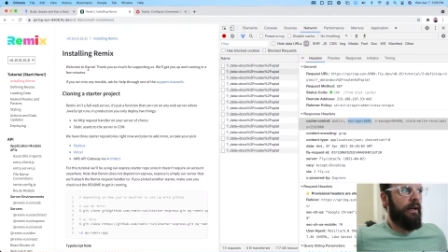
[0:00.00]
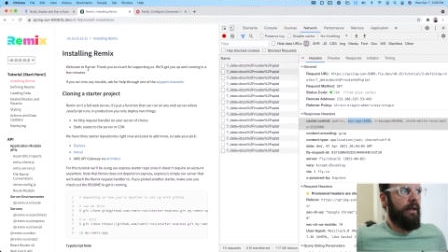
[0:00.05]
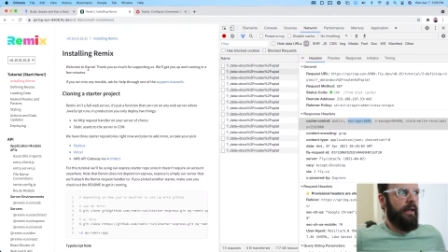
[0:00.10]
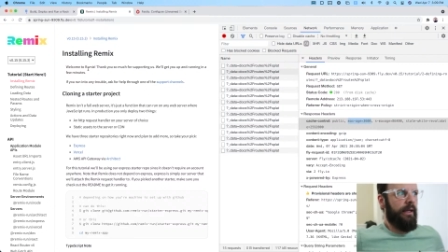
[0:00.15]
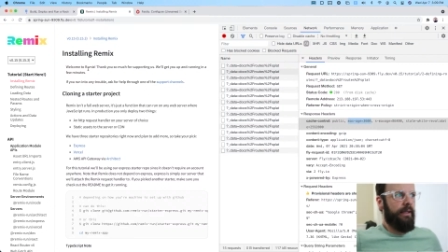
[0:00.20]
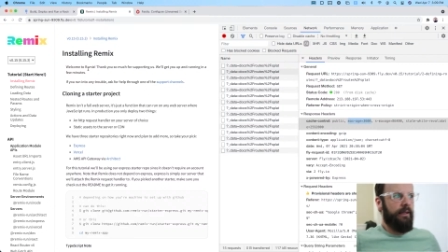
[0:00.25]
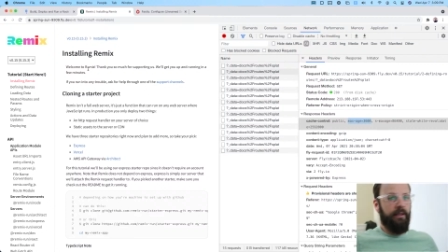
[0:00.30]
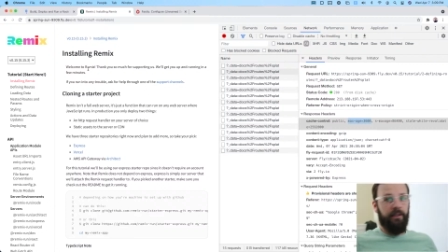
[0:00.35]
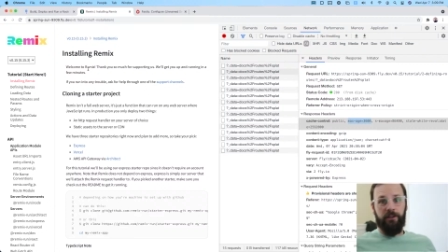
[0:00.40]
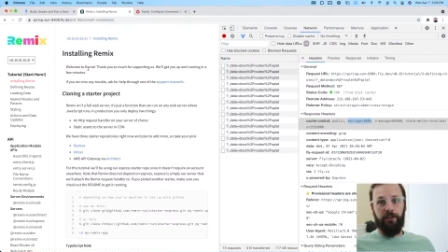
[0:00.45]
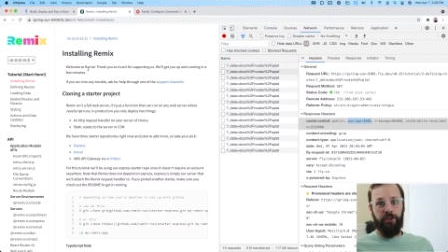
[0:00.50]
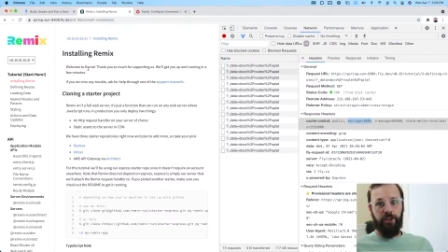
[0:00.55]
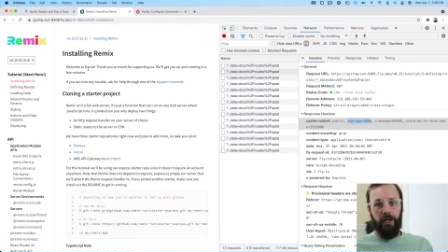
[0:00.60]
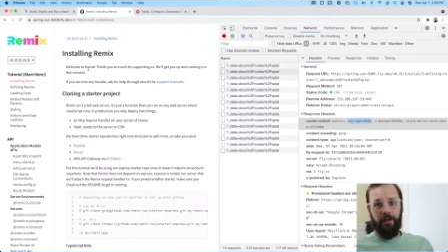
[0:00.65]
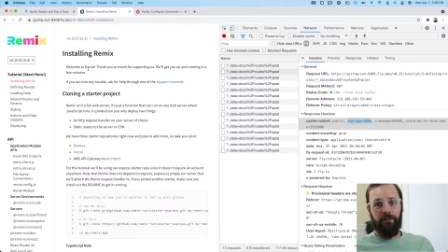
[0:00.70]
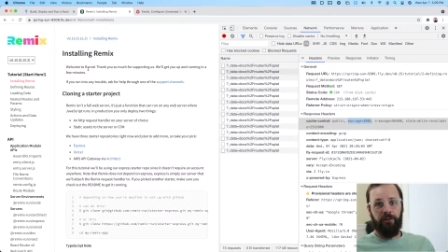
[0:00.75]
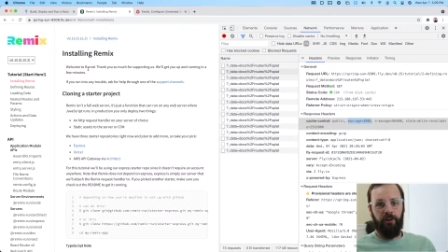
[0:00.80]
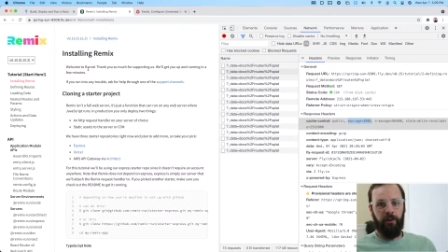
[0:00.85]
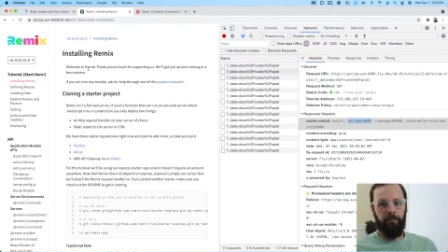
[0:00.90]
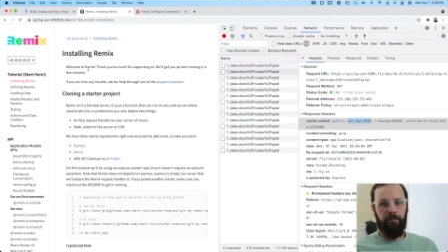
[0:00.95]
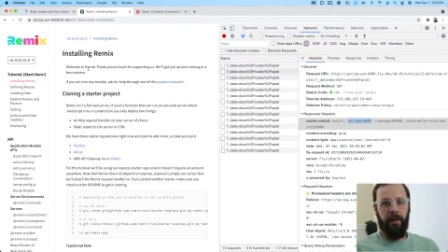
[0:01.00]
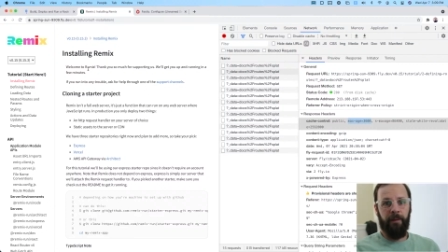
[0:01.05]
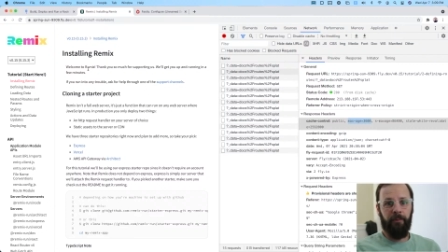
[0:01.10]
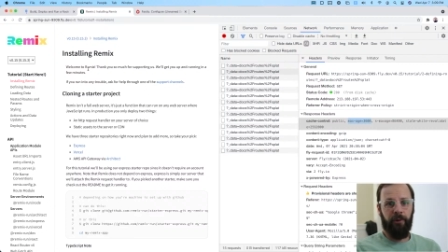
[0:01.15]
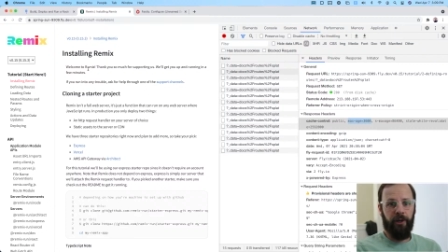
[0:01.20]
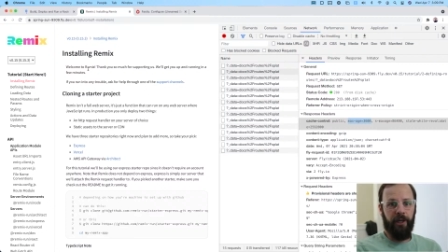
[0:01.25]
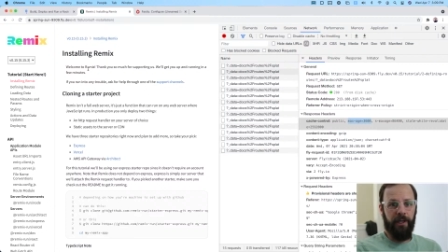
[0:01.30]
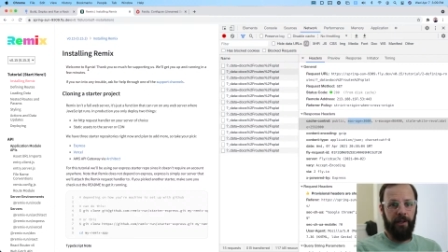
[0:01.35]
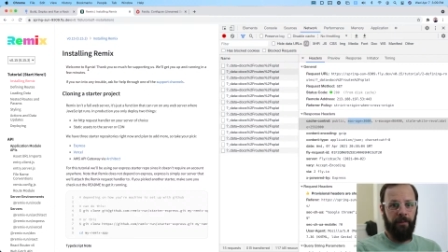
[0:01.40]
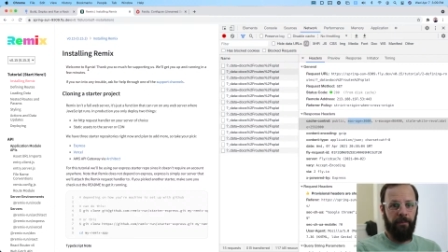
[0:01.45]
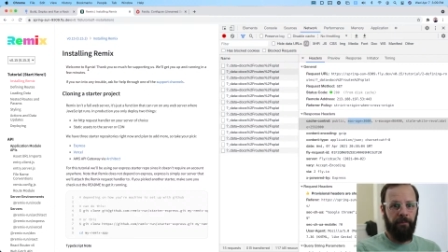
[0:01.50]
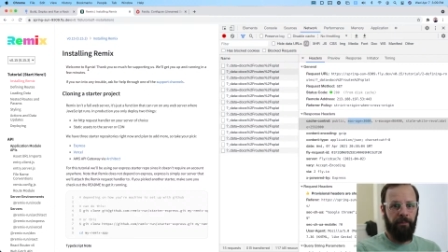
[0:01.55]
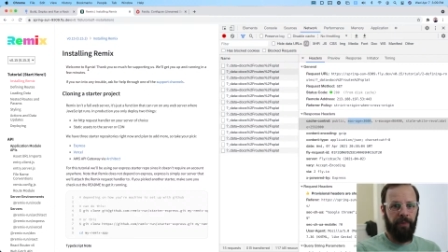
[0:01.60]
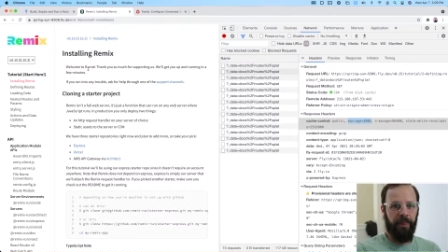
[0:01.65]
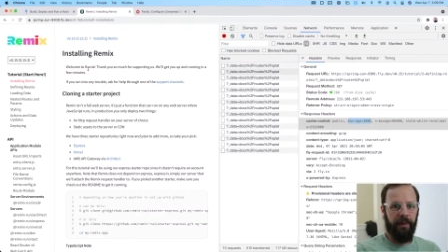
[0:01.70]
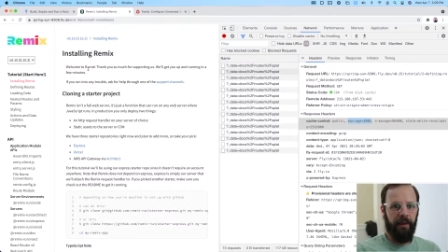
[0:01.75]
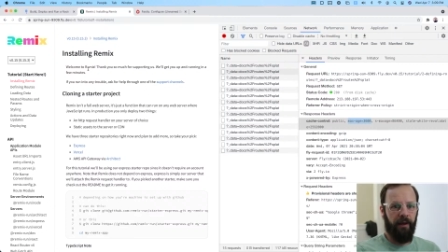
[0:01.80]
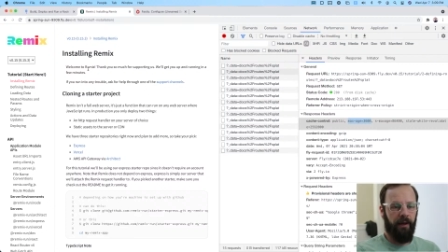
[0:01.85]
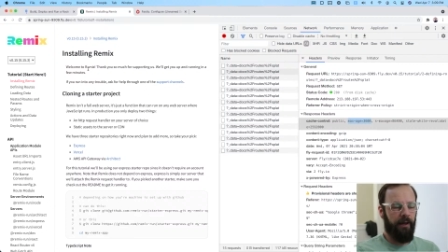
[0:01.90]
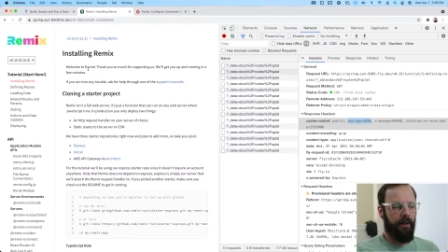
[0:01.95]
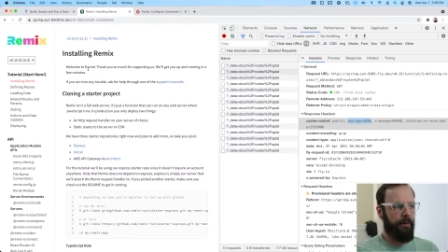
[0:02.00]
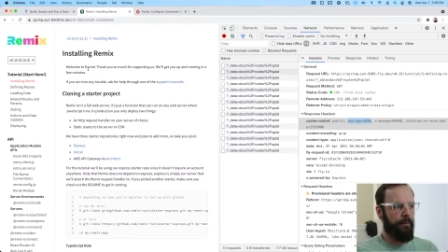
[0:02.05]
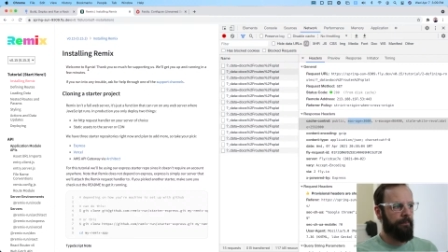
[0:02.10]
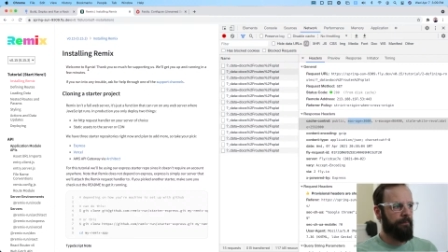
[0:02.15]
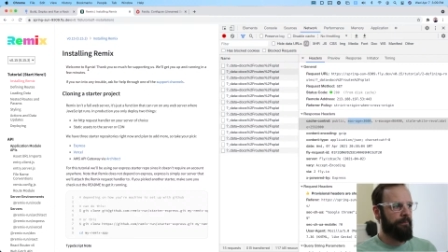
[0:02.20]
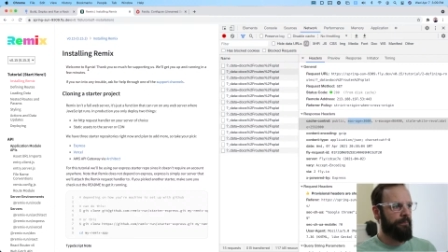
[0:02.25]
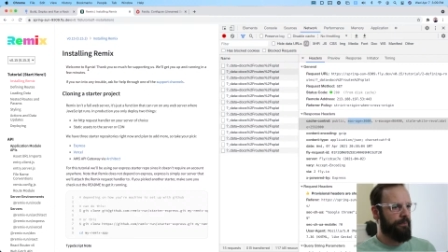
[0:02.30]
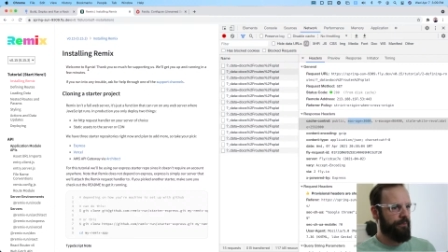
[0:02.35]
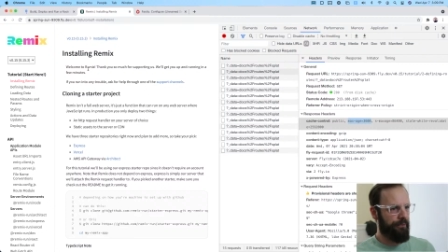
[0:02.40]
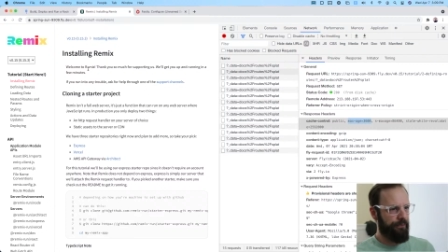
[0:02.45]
into JavaScript memory. But